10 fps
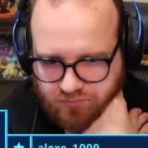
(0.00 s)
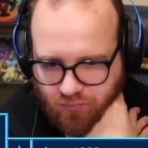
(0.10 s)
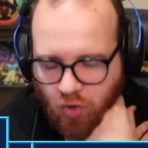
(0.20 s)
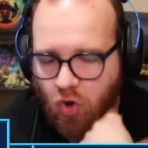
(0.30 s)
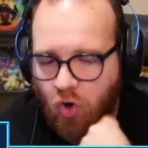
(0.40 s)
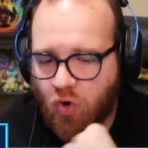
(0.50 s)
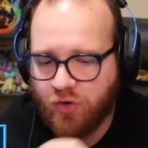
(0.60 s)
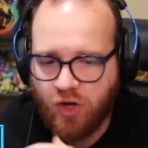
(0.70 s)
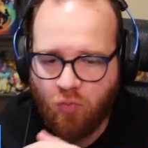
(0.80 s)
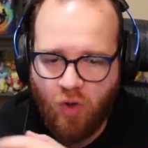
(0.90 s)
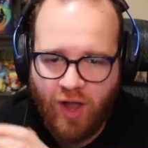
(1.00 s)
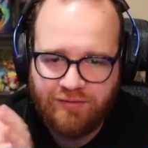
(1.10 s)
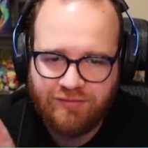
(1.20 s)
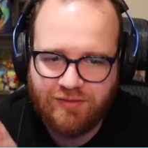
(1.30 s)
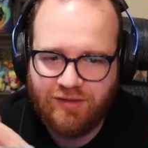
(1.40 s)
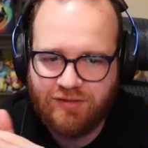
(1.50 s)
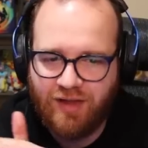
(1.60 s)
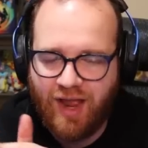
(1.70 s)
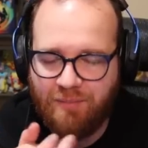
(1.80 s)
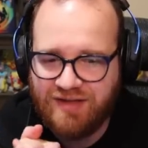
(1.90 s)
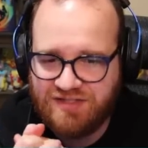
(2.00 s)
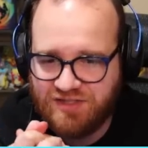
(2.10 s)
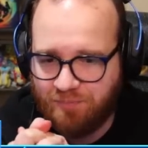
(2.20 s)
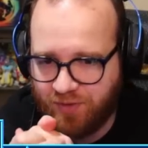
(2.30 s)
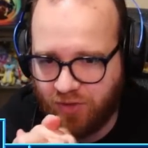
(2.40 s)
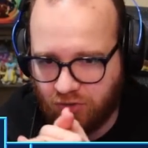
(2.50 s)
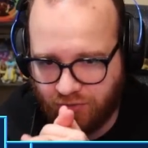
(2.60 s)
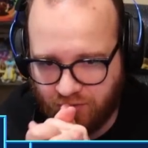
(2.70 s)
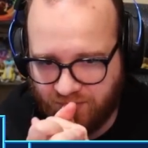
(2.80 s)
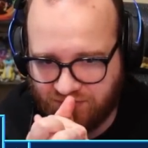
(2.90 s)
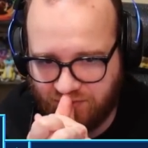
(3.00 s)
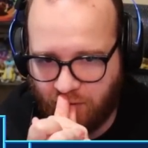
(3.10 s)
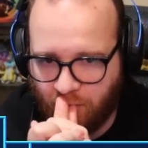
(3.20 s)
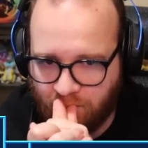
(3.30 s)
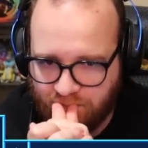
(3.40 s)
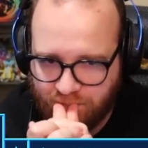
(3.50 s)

Oh, you know what? I messed up here a little bit, though.